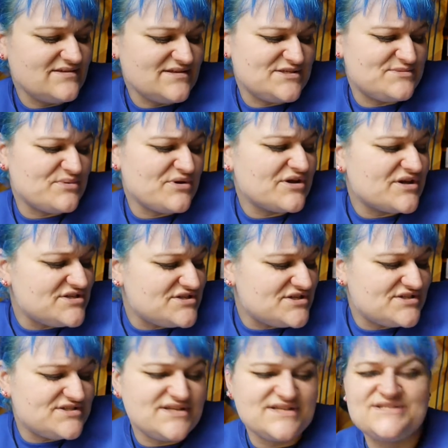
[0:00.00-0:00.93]
this book is
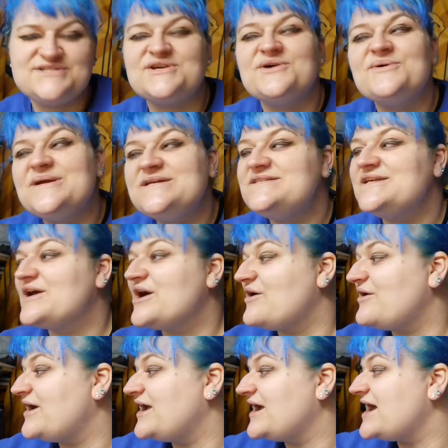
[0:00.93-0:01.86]
just, it's so
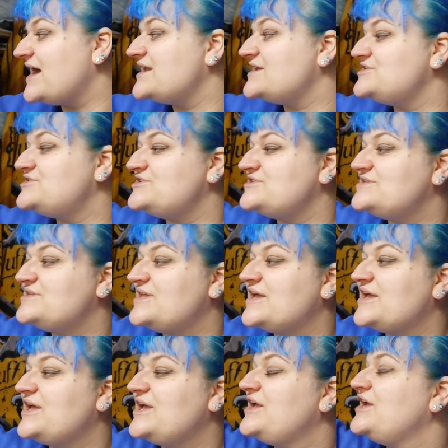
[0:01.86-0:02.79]
easygoing and it's just
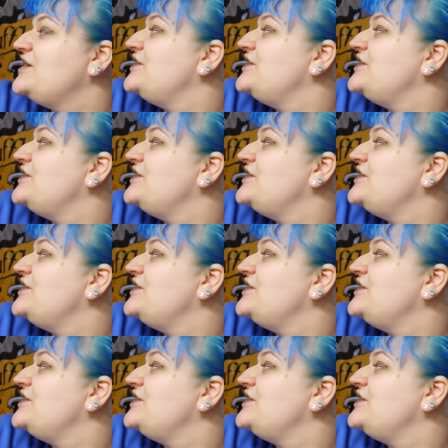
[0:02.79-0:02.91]
like